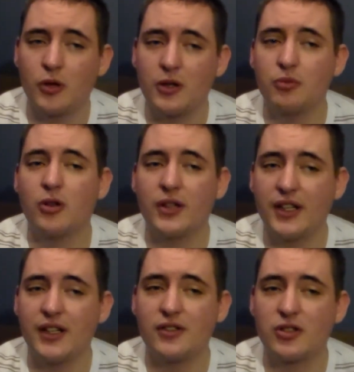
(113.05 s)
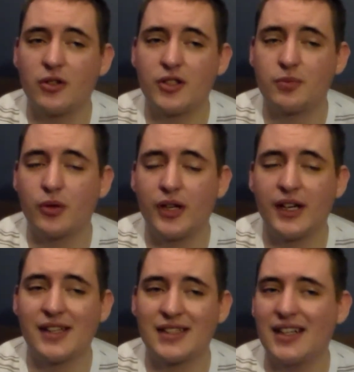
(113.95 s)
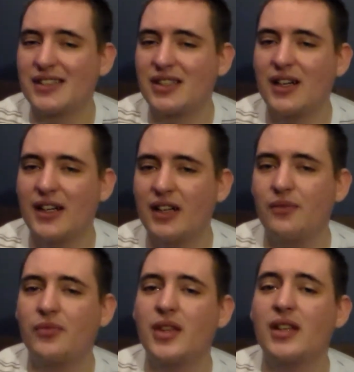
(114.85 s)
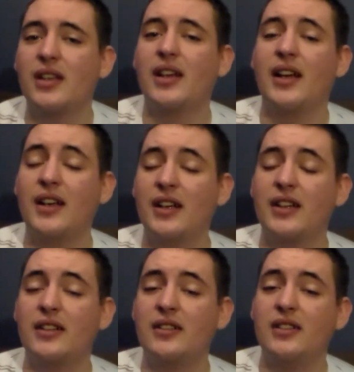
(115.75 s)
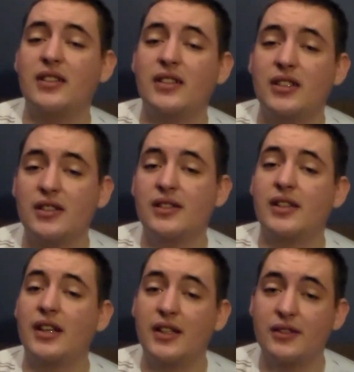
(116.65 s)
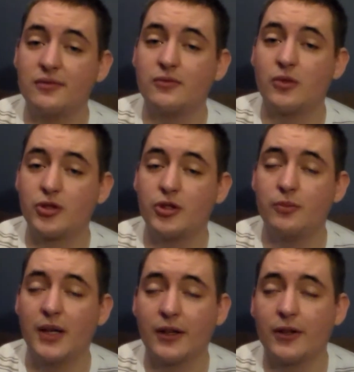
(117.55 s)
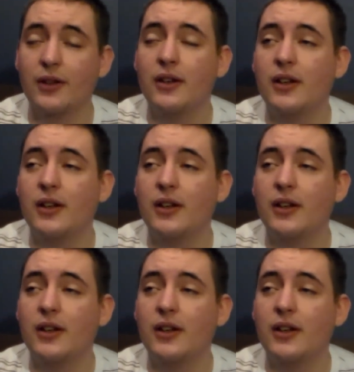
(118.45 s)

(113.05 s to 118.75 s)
well broken in so the spring isn't as tight and it will shoot better.